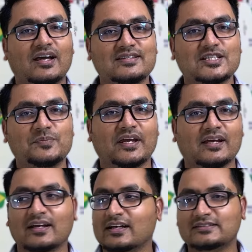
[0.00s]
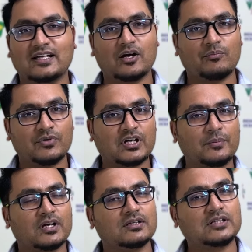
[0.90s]
Hindi speaking. There are
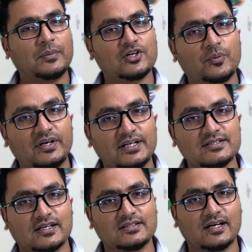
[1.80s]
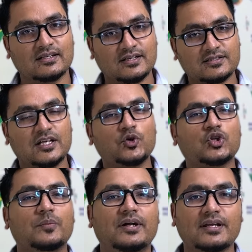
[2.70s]
Tamil communities are there are Telugu
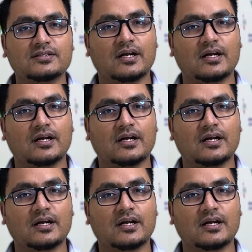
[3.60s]
communities,